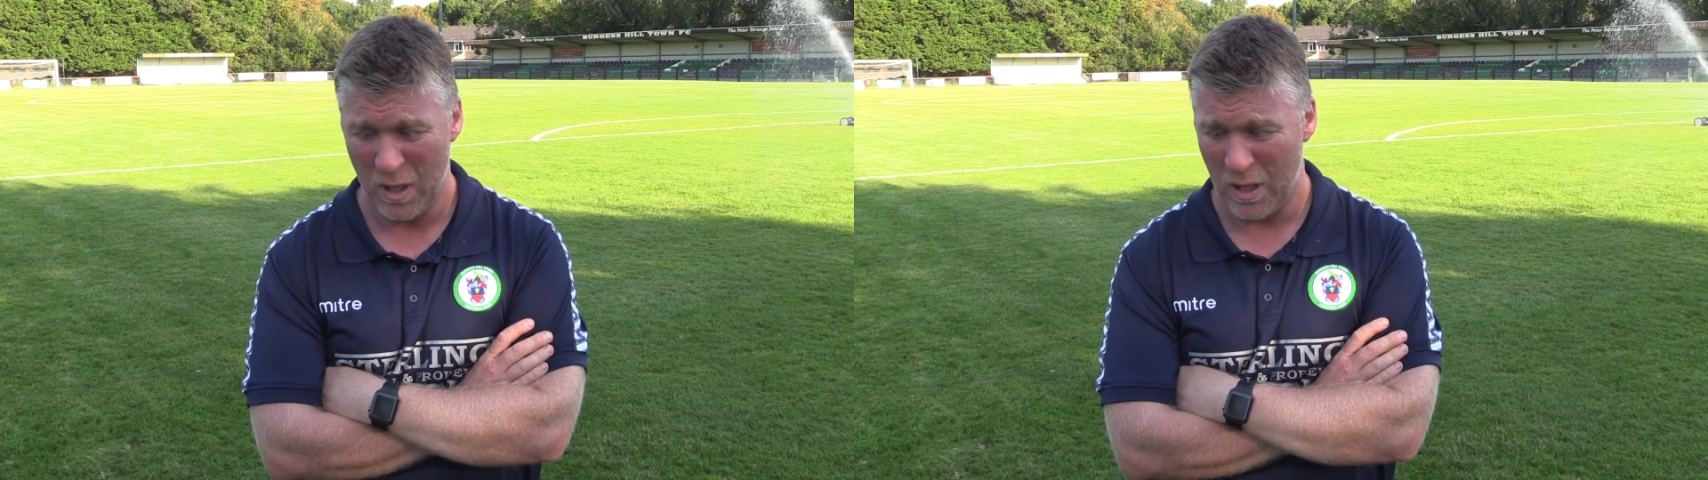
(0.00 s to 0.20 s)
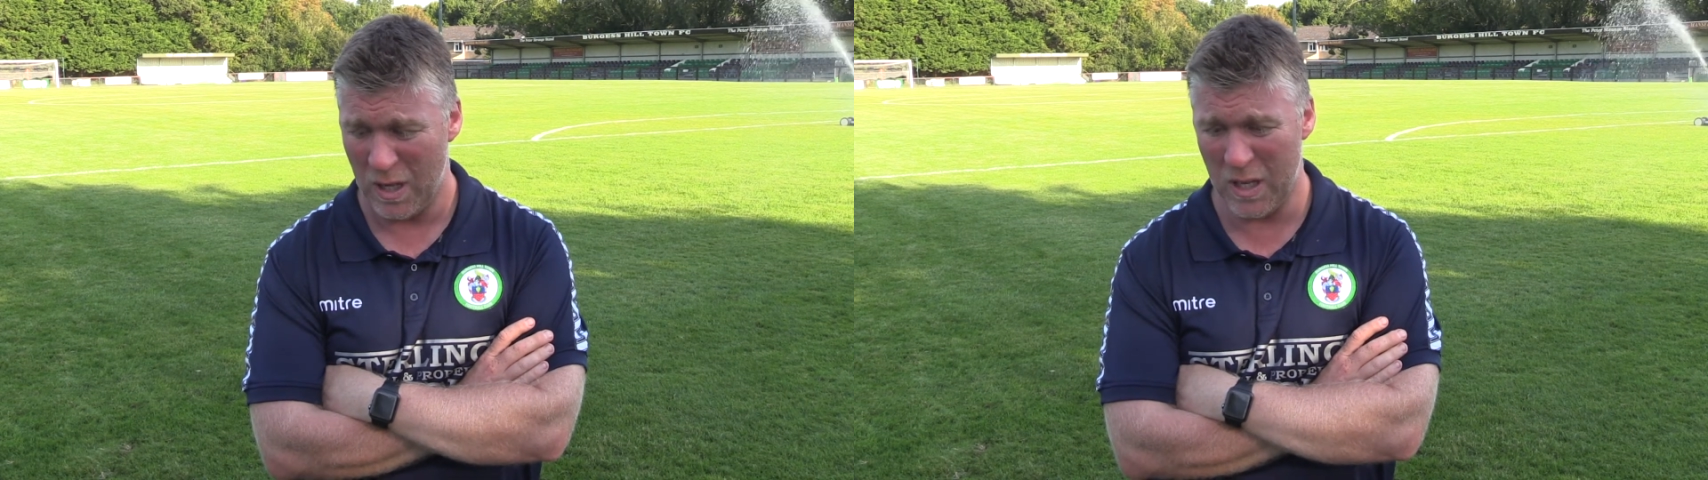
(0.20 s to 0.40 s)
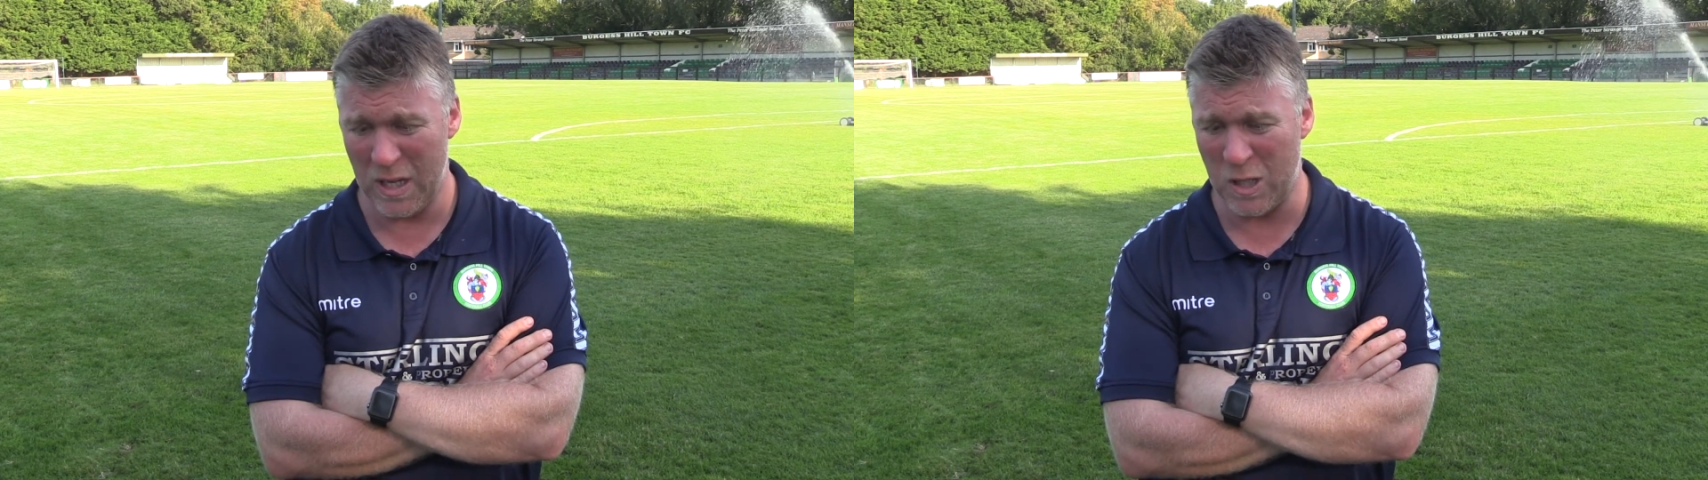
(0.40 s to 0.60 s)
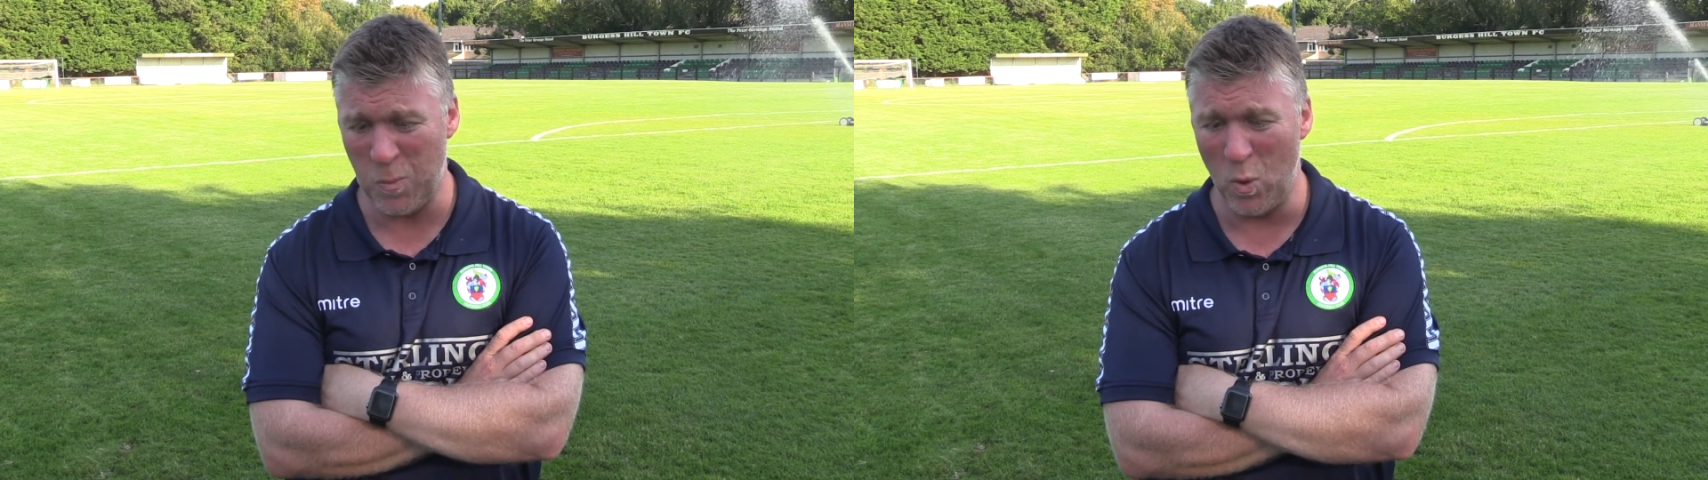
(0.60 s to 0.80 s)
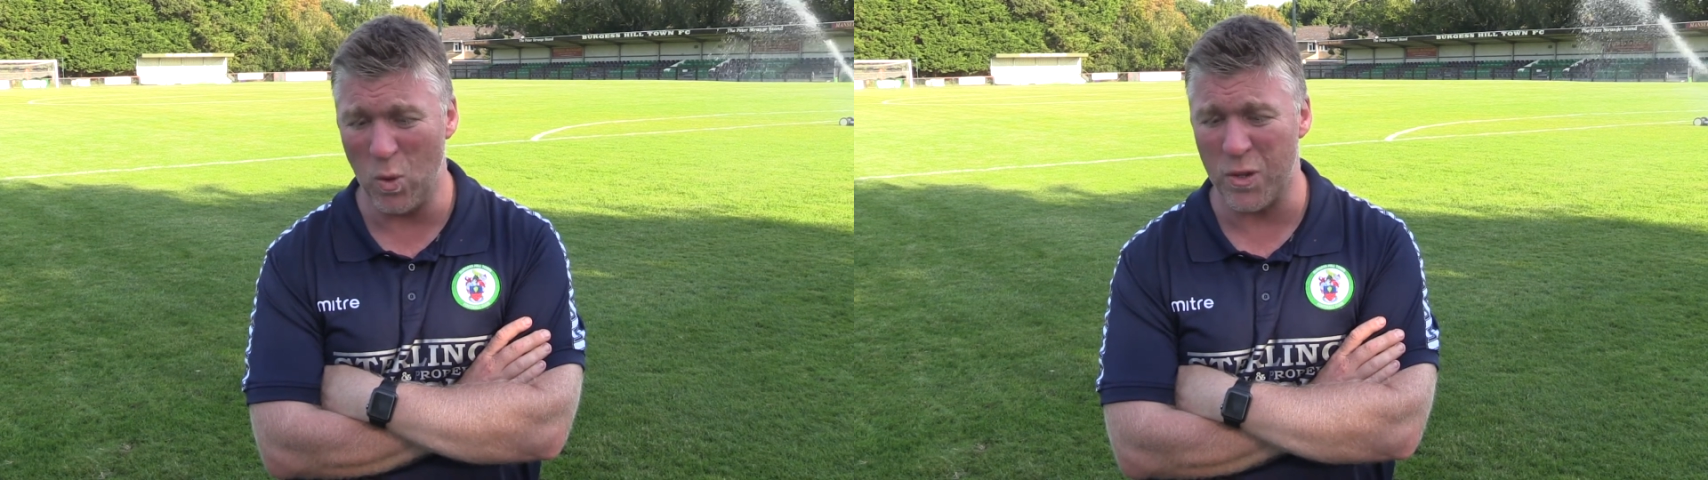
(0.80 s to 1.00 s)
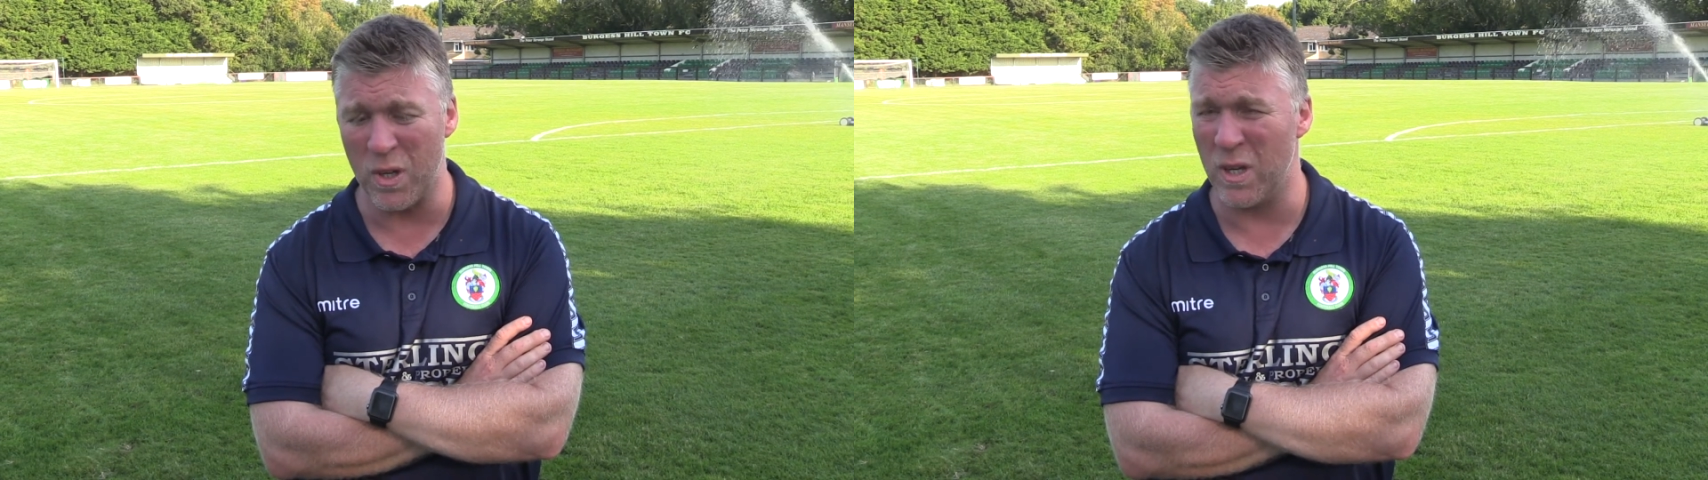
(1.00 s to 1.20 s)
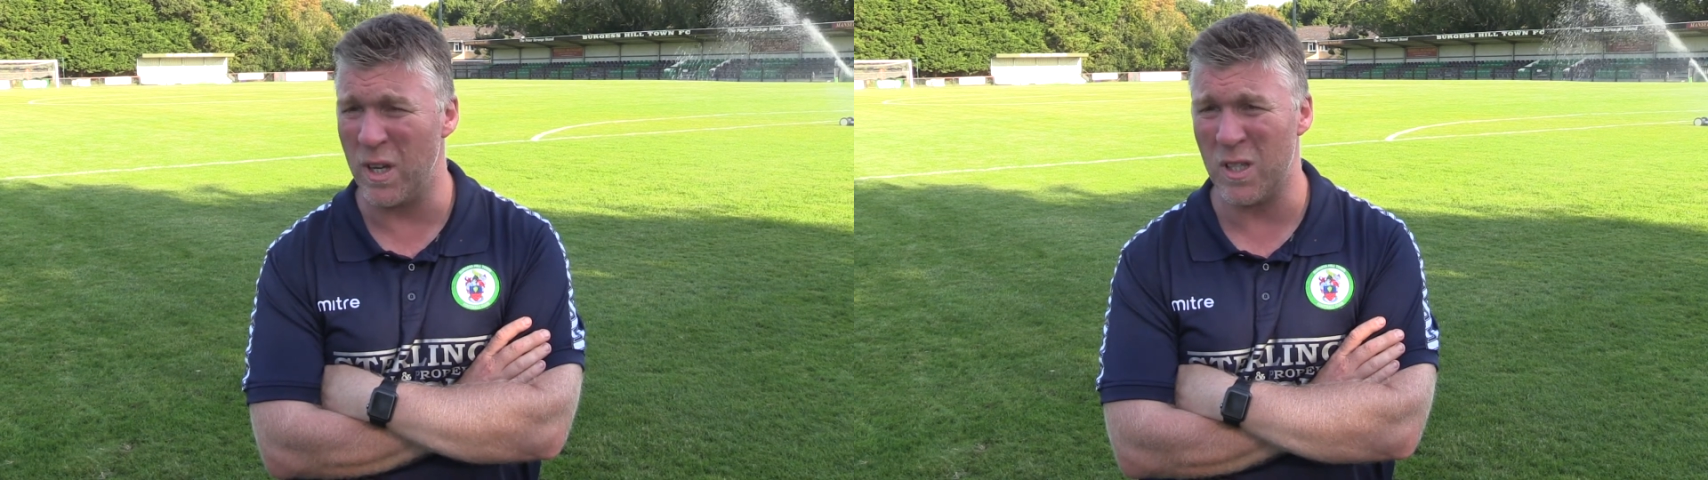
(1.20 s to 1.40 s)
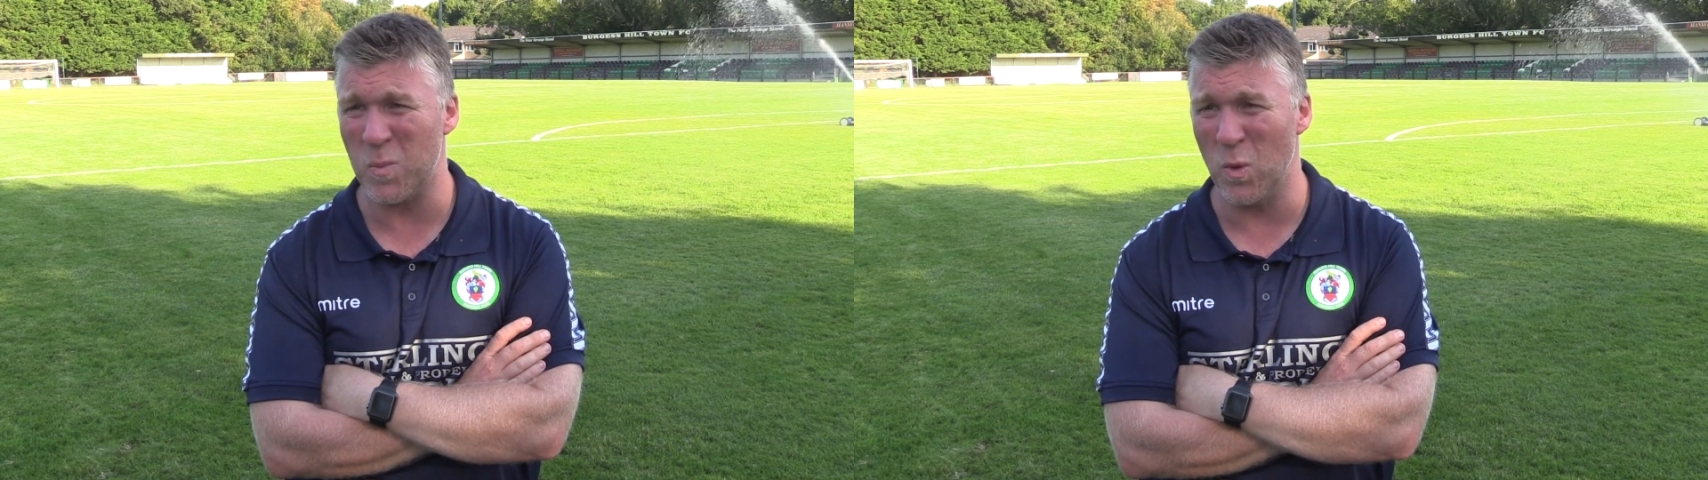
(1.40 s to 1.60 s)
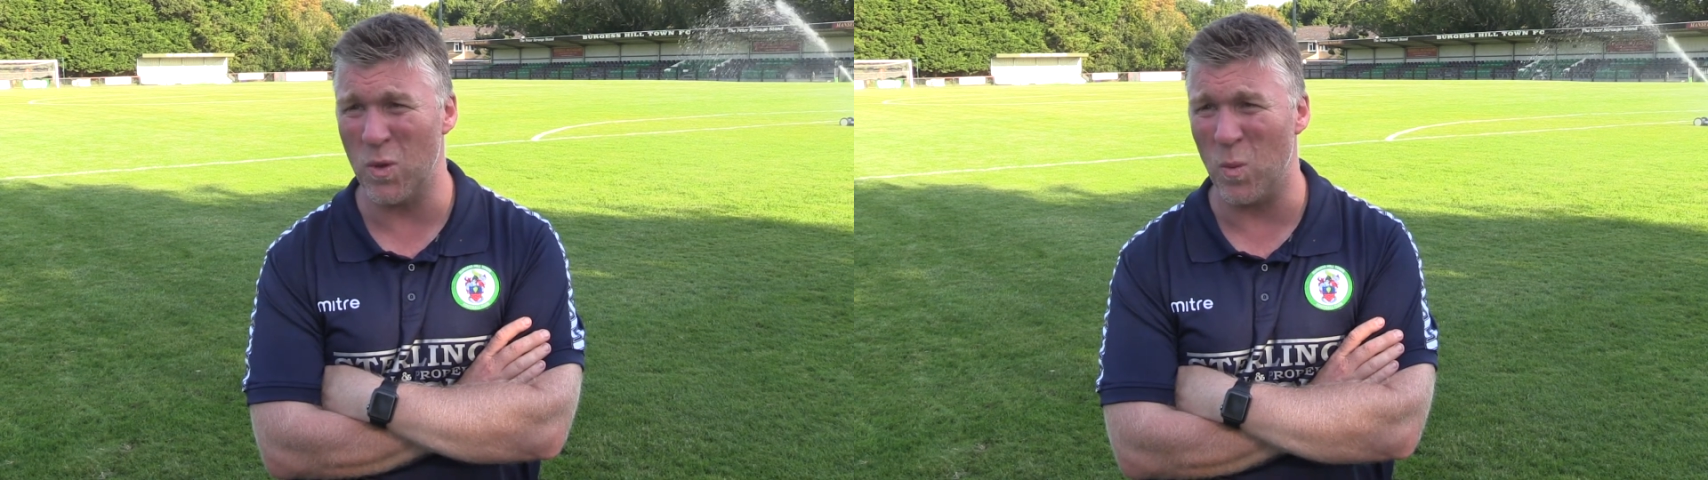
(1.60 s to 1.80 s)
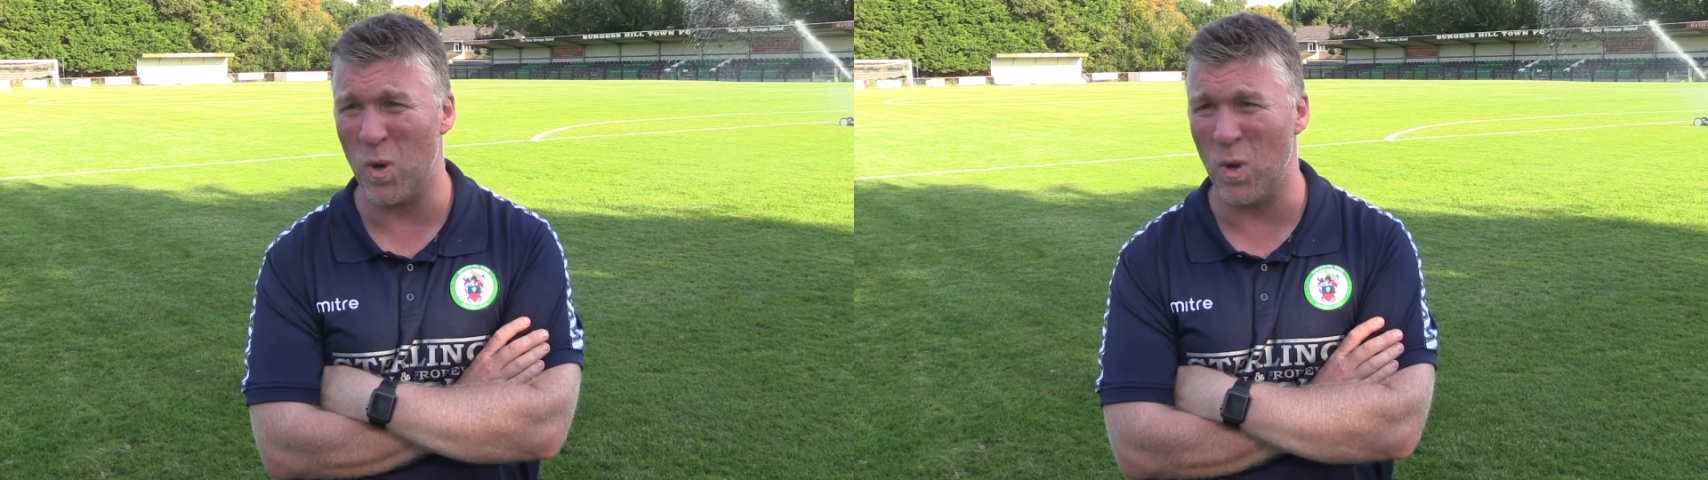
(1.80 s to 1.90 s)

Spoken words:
it's more the